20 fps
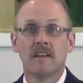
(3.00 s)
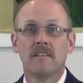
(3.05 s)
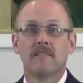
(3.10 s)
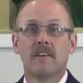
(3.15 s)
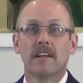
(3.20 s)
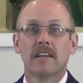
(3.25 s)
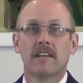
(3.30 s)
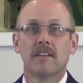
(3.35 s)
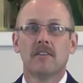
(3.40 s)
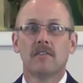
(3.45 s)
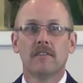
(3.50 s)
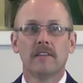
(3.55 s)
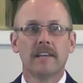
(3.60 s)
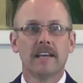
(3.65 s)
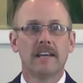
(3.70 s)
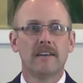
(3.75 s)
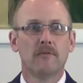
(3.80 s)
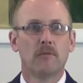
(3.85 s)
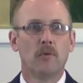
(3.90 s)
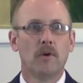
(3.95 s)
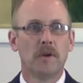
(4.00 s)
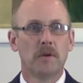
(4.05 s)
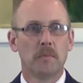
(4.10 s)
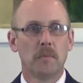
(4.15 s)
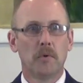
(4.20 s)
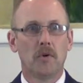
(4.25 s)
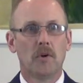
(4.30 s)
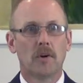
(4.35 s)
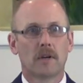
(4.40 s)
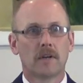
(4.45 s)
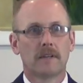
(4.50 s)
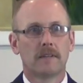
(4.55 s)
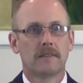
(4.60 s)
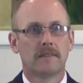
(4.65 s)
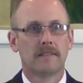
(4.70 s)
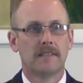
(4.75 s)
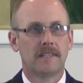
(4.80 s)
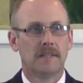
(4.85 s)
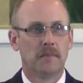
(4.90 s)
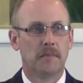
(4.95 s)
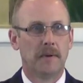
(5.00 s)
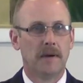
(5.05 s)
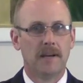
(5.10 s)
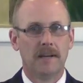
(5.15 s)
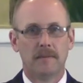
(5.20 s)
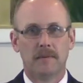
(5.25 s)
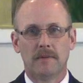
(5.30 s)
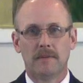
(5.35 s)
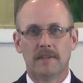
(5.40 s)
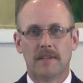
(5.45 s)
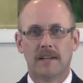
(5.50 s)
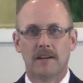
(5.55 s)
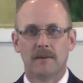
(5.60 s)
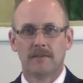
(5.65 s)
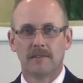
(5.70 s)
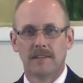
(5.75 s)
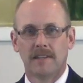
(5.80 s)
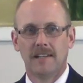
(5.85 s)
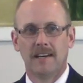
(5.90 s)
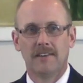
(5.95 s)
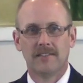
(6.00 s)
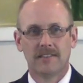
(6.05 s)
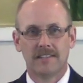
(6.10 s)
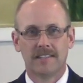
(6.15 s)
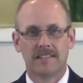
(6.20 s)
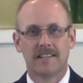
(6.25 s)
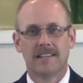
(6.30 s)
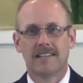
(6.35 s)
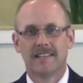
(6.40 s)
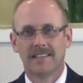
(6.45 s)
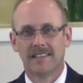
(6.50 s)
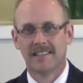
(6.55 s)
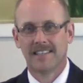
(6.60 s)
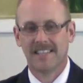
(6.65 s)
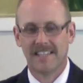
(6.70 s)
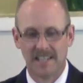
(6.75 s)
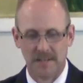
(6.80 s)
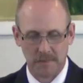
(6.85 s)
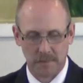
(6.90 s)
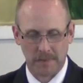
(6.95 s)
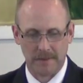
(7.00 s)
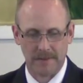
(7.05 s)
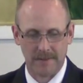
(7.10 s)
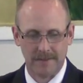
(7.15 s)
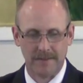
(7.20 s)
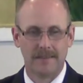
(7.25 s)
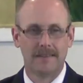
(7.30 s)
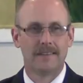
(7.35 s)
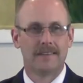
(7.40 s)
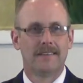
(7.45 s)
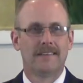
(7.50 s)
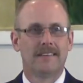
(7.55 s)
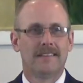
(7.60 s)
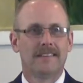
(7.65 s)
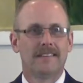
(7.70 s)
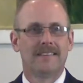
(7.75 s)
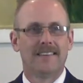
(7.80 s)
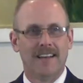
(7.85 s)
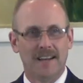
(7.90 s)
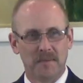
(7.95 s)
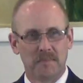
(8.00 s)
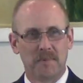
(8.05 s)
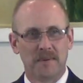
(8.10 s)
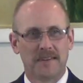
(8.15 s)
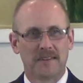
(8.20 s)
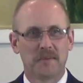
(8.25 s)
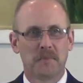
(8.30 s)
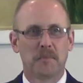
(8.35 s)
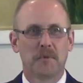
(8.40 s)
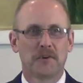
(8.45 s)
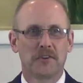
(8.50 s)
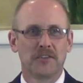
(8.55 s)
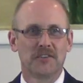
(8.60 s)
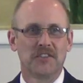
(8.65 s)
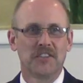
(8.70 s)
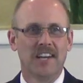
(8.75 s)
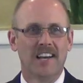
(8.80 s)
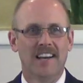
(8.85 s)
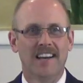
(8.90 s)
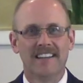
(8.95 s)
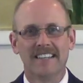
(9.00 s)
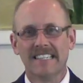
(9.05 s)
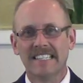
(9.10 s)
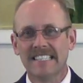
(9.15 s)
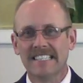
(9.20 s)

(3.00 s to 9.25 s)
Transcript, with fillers: If I could only have one book in the Bible that I was allowed to take and keep, I'd pick the book of John.